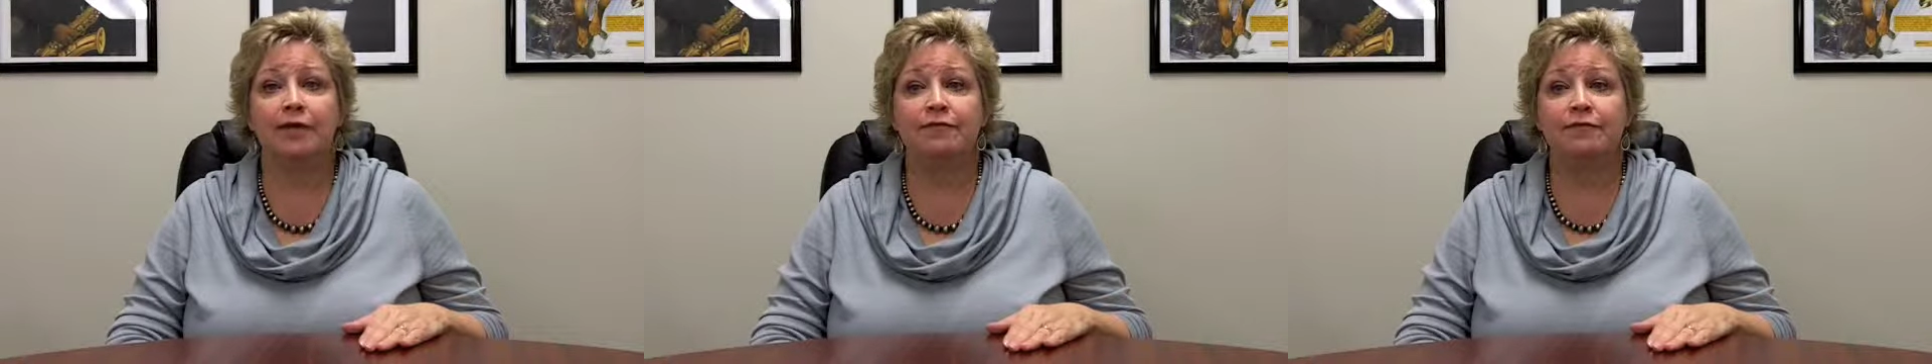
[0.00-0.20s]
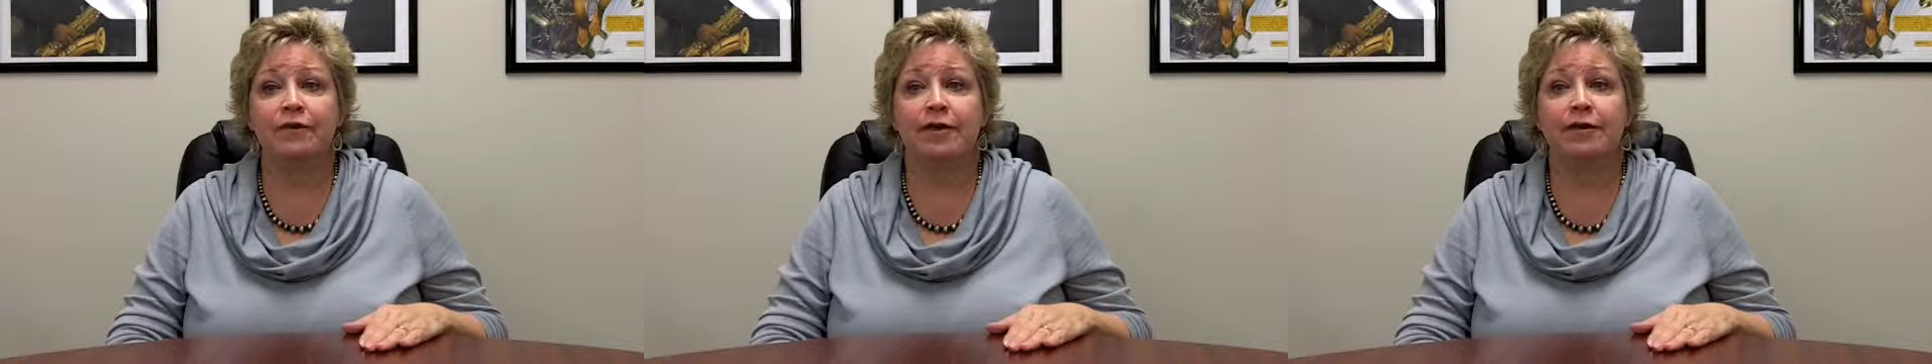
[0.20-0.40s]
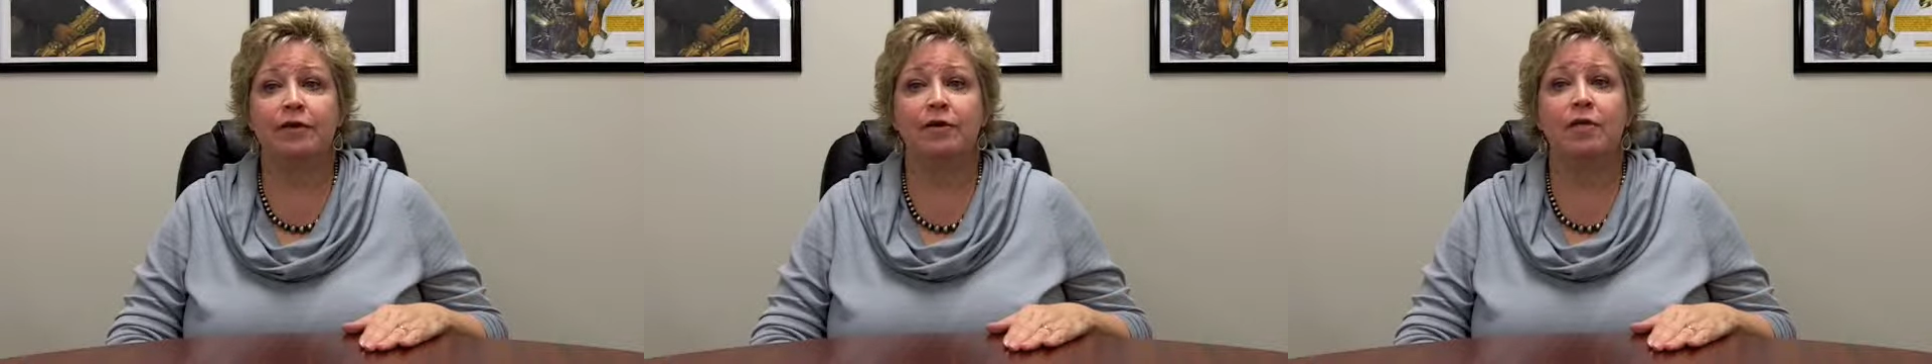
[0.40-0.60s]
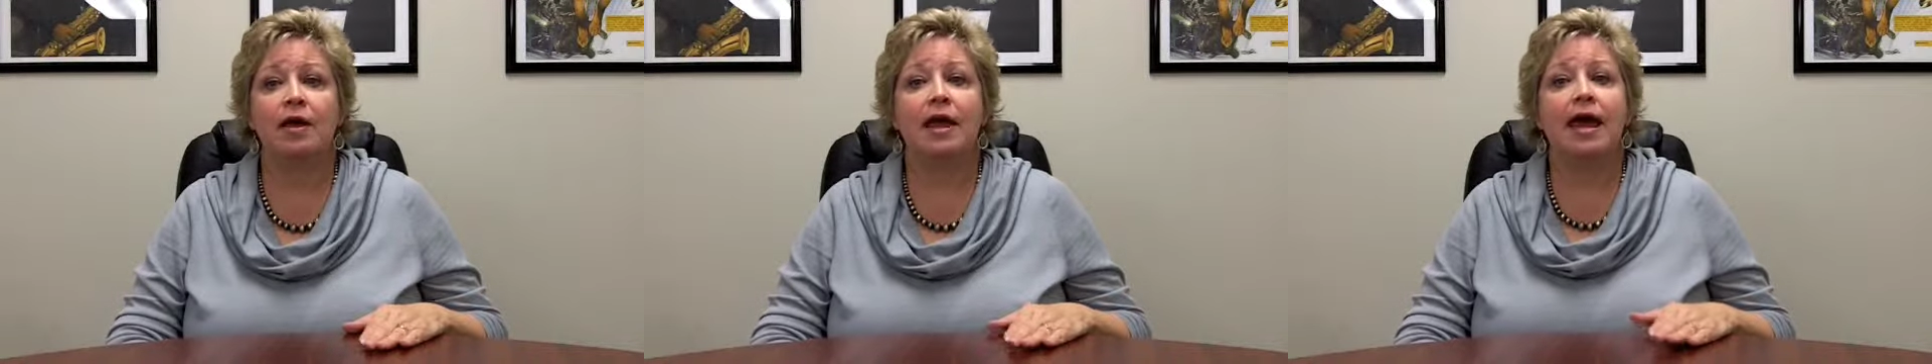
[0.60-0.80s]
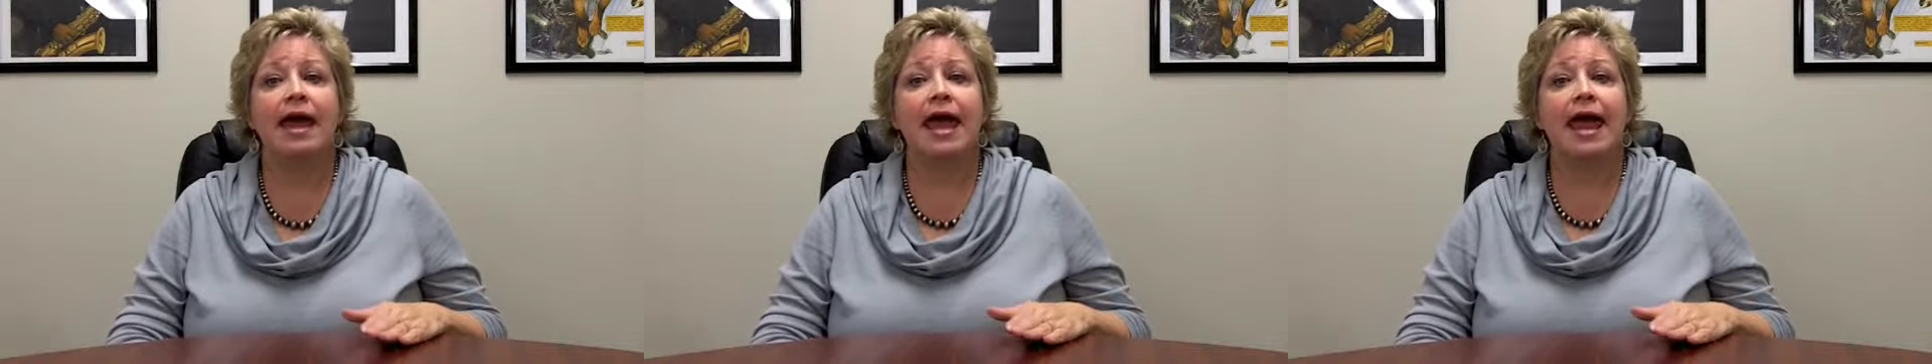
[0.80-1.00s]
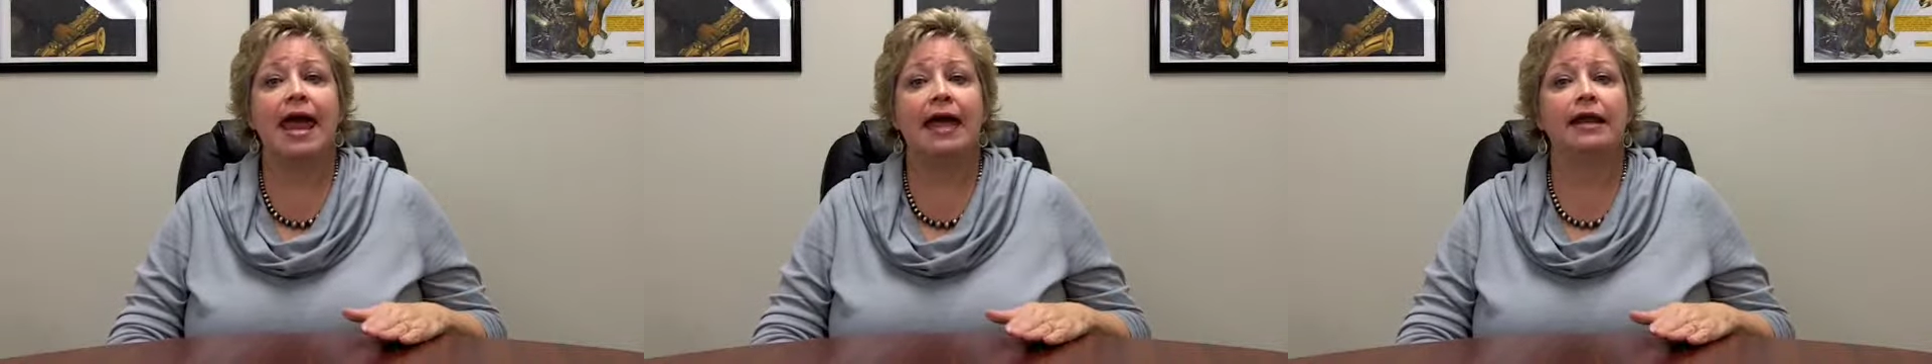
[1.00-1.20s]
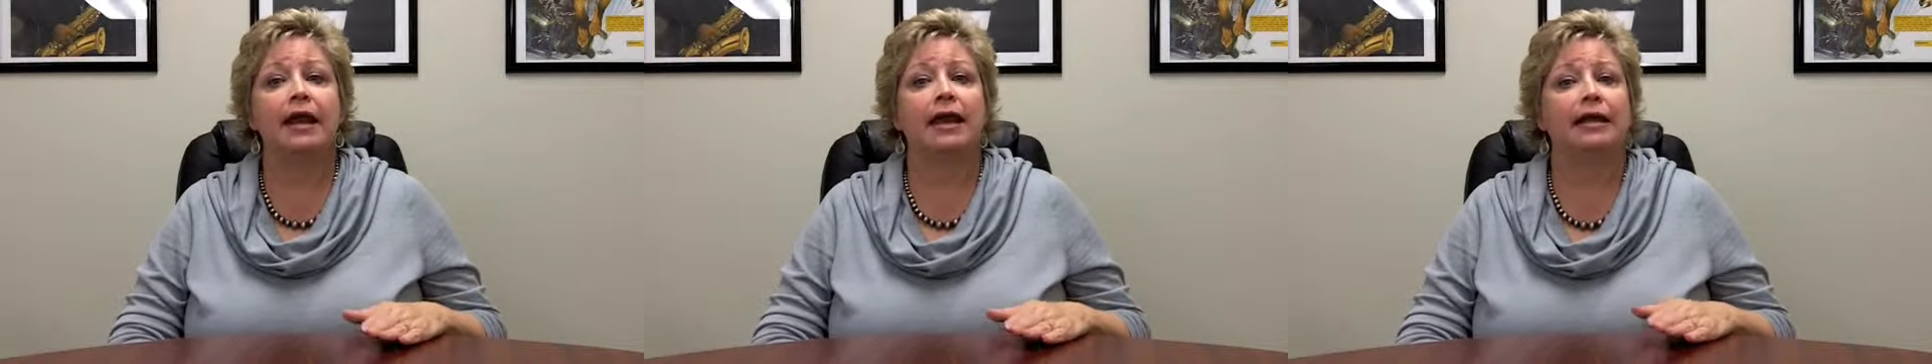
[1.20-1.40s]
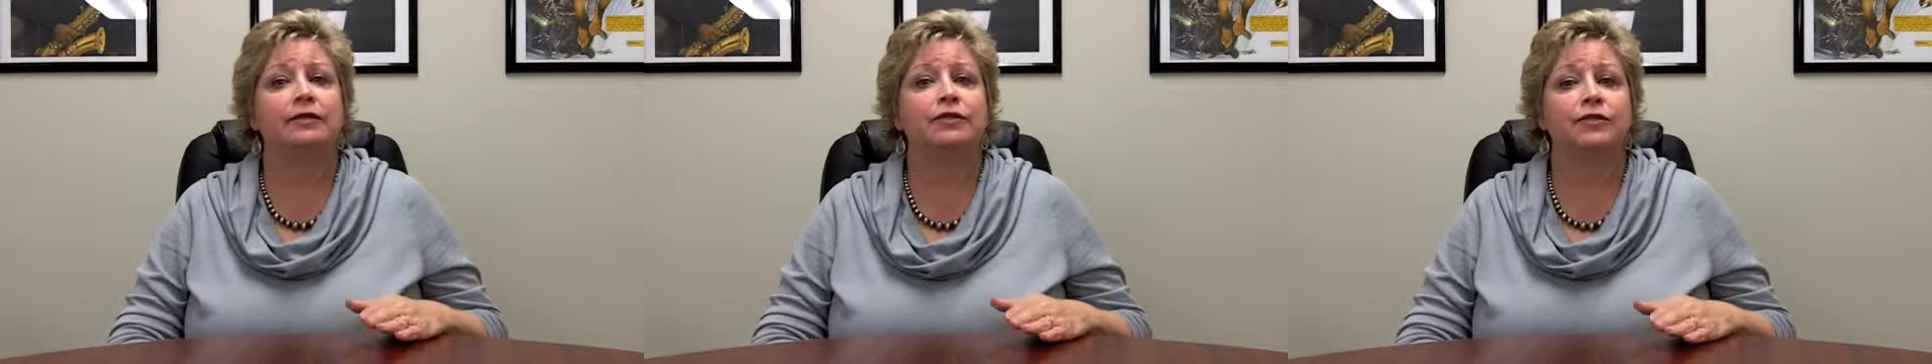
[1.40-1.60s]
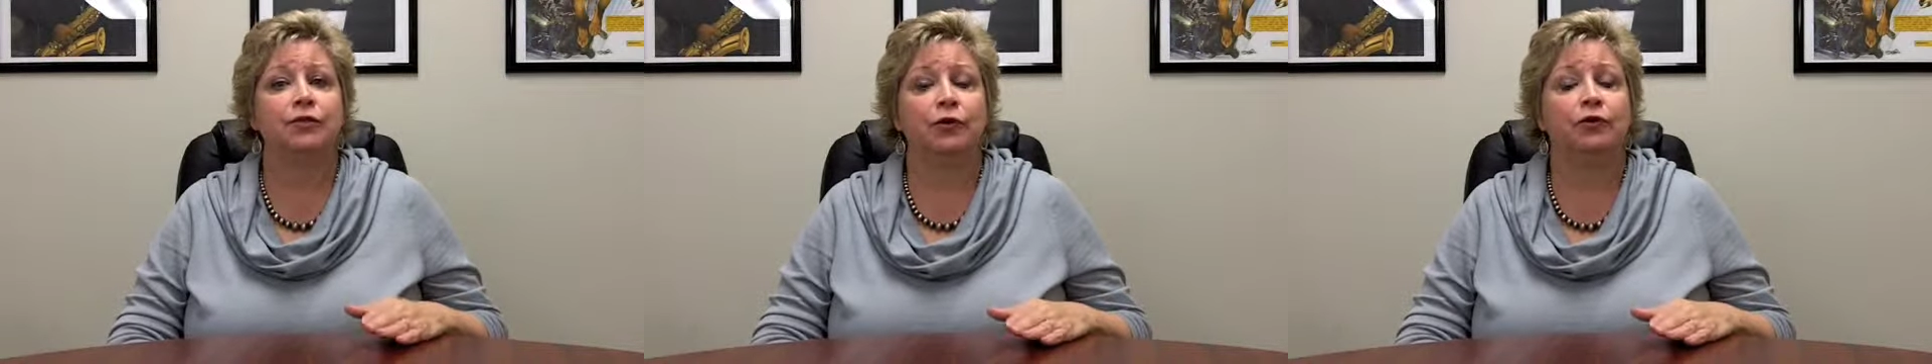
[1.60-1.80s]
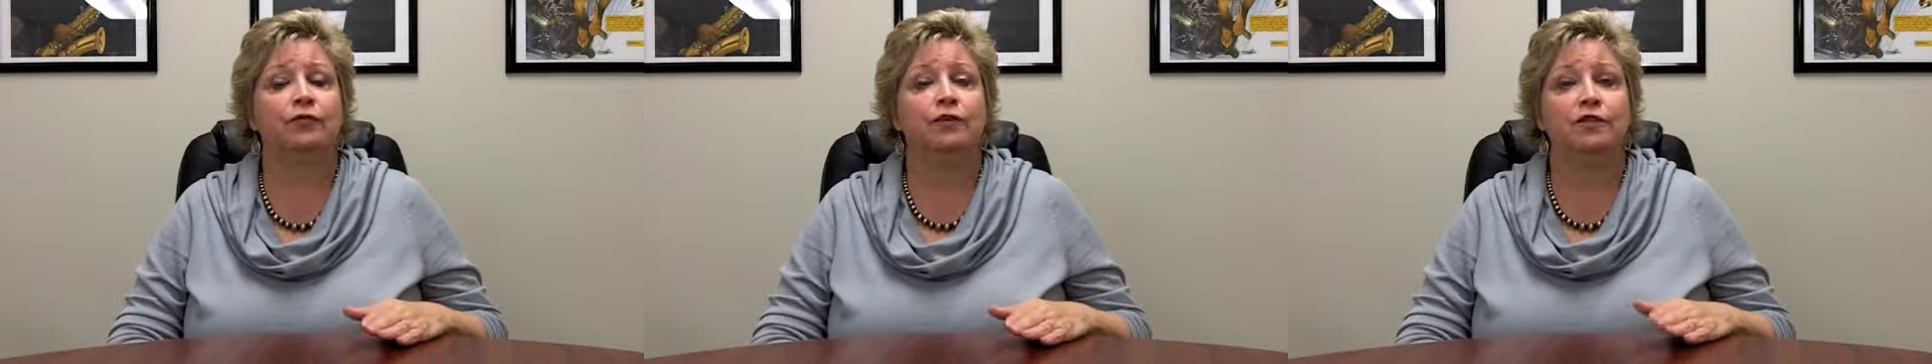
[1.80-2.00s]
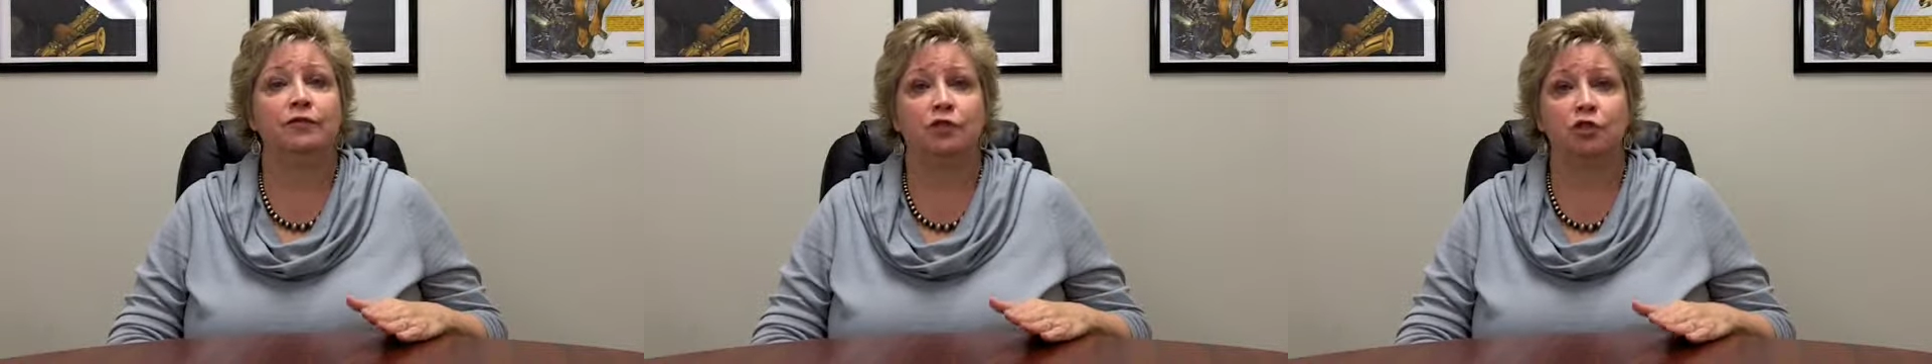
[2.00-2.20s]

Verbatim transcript: feel and a surface